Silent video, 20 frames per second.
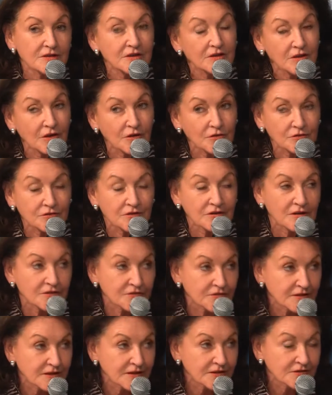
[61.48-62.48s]
low
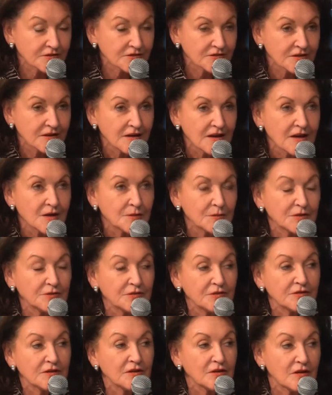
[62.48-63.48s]
cross-linked, but
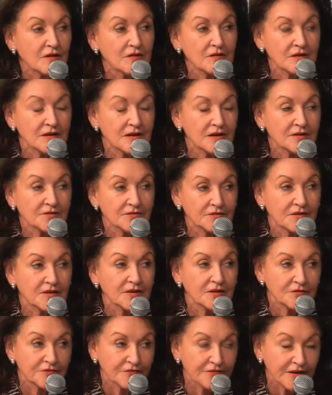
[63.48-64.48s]
with a long-lasting
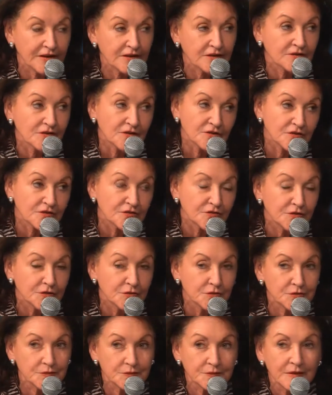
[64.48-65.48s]
effect. This is
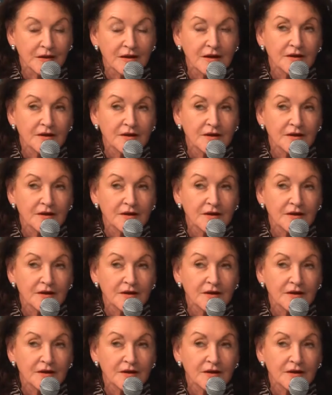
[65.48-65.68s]
new.